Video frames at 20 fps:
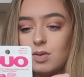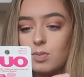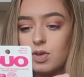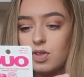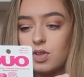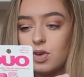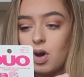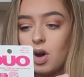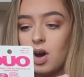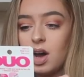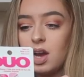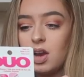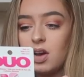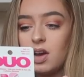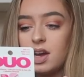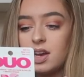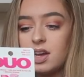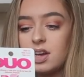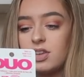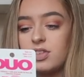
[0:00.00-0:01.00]
in with your
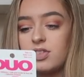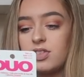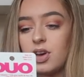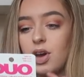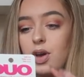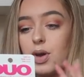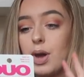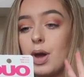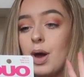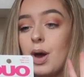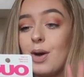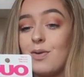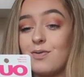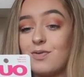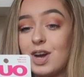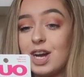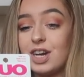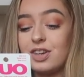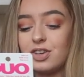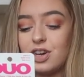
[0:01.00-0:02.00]
eyeliner. So I'm
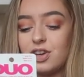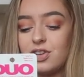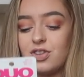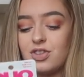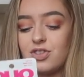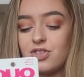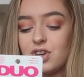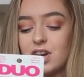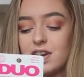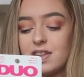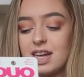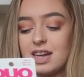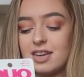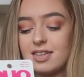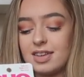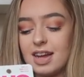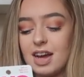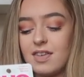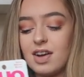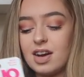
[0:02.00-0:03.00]
very excited to try
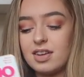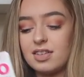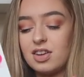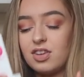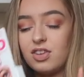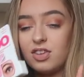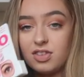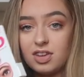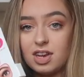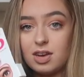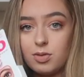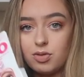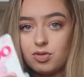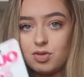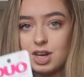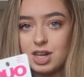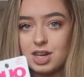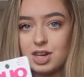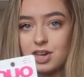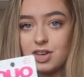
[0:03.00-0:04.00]
this. Saf has it and said it was
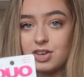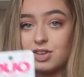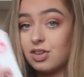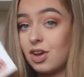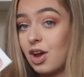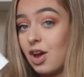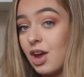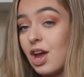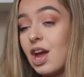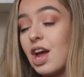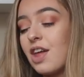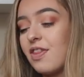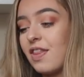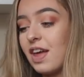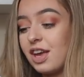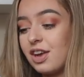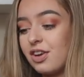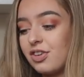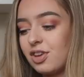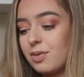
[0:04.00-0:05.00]
really good, so
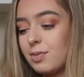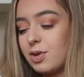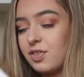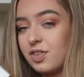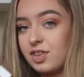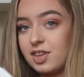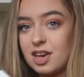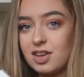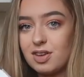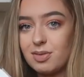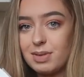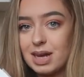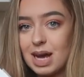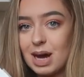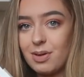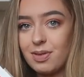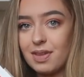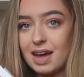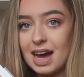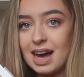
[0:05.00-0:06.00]
thank you so much for sending me
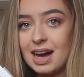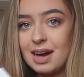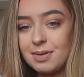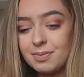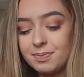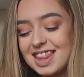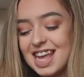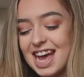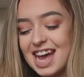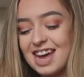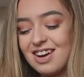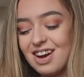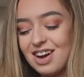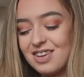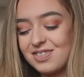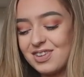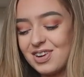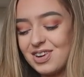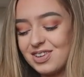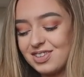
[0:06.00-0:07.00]
out that. Then
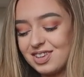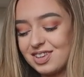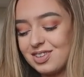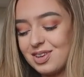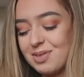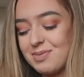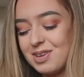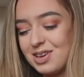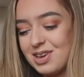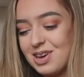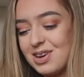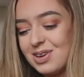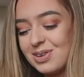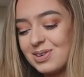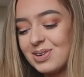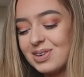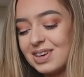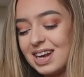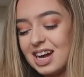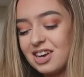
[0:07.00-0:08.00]
I've got some
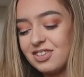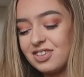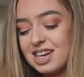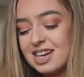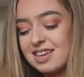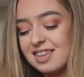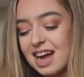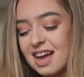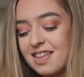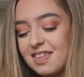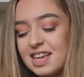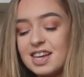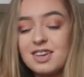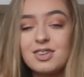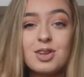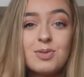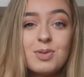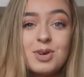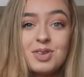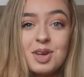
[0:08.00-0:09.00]
Unicorn Lashes and these
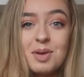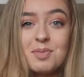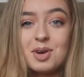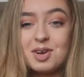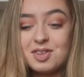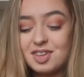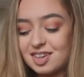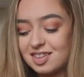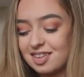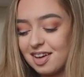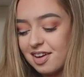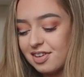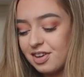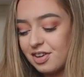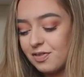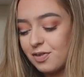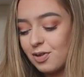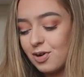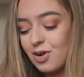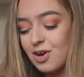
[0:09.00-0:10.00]
are the ones I'm most
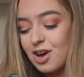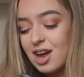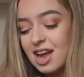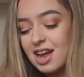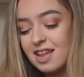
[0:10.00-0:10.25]
excited for.